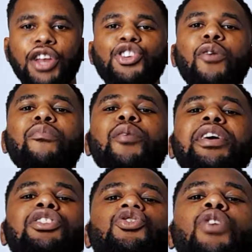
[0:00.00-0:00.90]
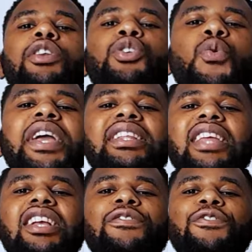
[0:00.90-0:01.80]
the moment you are doing
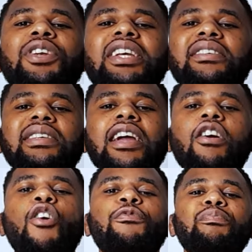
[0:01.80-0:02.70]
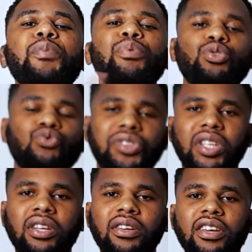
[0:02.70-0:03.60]
things for the sake of people to
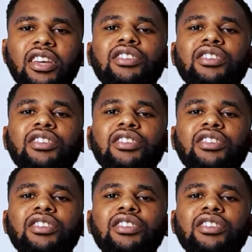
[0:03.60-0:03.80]
see,